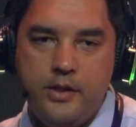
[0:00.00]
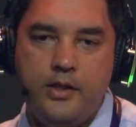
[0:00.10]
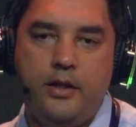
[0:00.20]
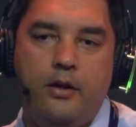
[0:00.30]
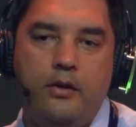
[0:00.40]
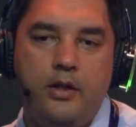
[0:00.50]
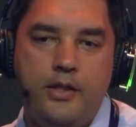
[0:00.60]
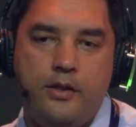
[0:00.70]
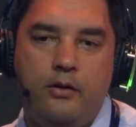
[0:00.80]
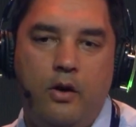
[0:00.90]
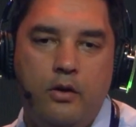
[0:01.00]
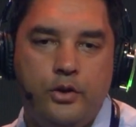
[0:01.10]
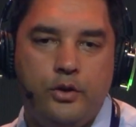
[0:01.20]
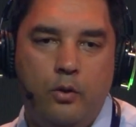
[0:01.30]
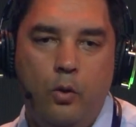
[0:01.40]
Syncreon is a
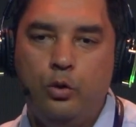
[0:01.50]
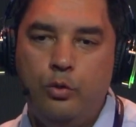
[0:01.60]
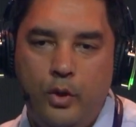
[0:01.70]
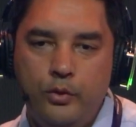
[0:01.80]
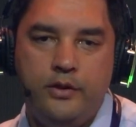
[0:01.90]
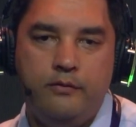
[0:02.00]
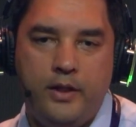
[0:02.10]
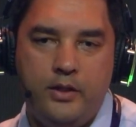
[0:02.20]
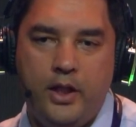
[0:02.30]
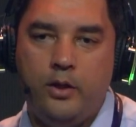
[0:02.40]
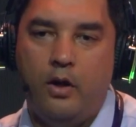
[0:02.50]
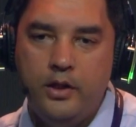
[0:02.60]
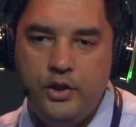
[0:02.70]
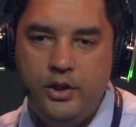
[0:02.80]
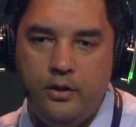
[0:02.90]
large automotive and
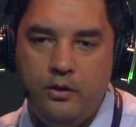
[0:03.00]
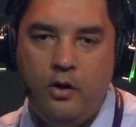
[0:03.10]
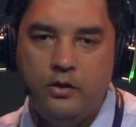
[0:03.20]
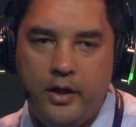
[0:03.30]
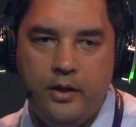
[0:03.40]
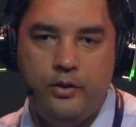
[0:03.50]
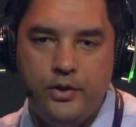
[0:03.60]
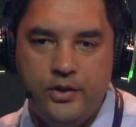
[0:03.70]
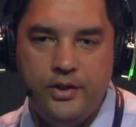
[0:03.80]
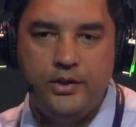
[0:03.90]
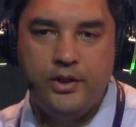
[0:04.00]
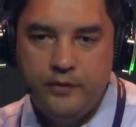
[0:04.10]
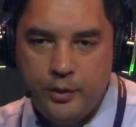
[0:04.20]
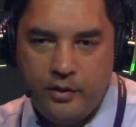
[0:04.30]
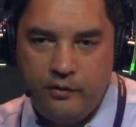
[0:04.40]
technology contract logistics
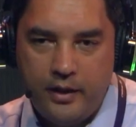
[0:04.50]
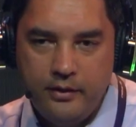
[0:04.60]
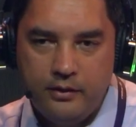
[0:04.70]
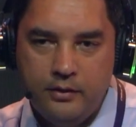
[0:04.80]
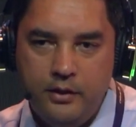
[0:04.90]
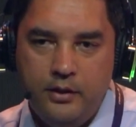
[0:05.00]
service provider.